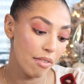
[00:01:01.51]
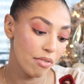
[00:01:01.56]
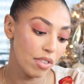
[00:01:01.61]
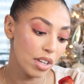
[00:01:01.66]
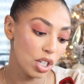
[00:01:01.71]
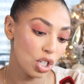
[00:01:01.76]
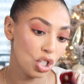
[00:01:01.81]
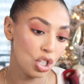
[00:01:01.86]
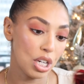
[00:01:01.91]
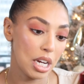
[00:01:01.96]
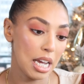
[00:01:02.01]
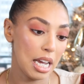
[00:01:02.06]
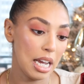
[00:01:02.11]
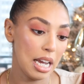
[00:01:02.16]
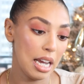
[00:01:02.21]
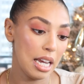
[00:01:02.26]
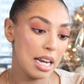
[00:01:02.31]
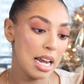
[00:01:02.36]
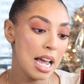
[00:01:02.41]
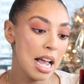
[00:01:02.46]
the
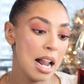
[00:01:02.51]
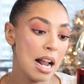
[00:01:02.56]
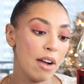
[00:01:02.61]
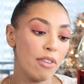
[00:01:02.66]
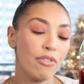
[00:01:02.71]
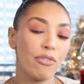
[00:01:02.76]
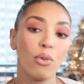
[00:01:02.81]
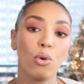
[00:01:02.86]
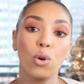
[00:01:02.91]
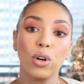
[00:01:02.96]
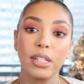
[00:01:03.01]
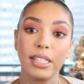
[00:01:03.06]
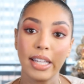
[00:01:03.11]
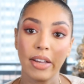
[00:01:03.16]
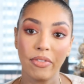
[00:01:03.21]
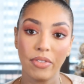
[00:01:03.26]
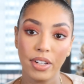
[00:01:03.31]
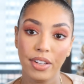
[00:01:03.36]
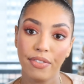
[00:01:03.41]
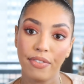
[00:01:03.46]
shade
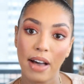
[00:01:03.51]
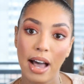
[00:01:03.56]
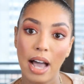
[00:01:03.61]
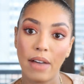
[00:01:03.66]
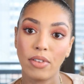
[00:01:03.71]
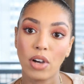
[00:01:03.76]
475